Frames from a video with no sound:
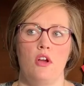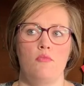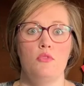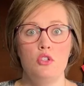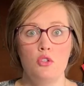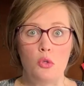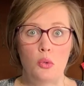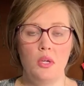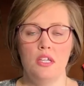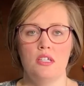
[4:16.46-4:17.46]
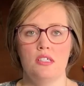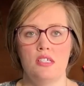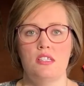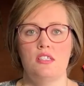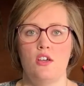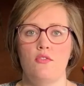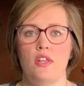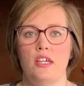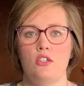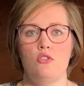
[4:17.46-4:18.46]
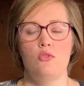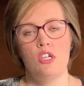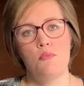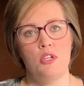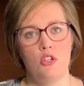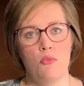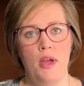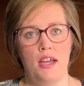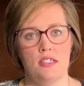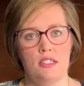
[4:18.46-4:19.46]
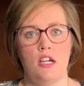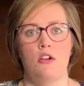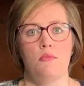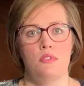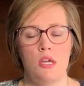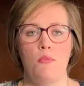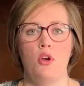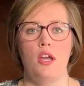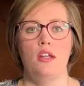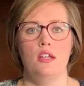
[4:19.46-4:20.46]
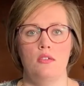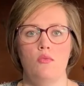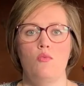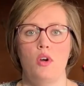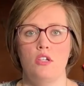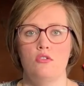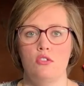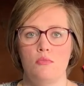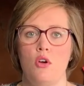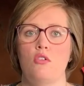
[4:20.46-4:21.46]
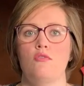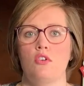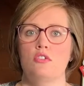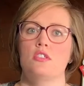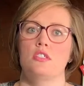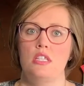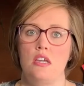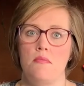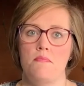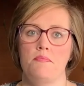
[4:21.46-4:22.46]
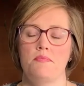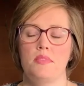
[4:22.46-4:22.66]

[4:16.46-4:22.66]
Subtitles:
you, in the sense of, like, you keeping your pack separate and what you smoke versus them.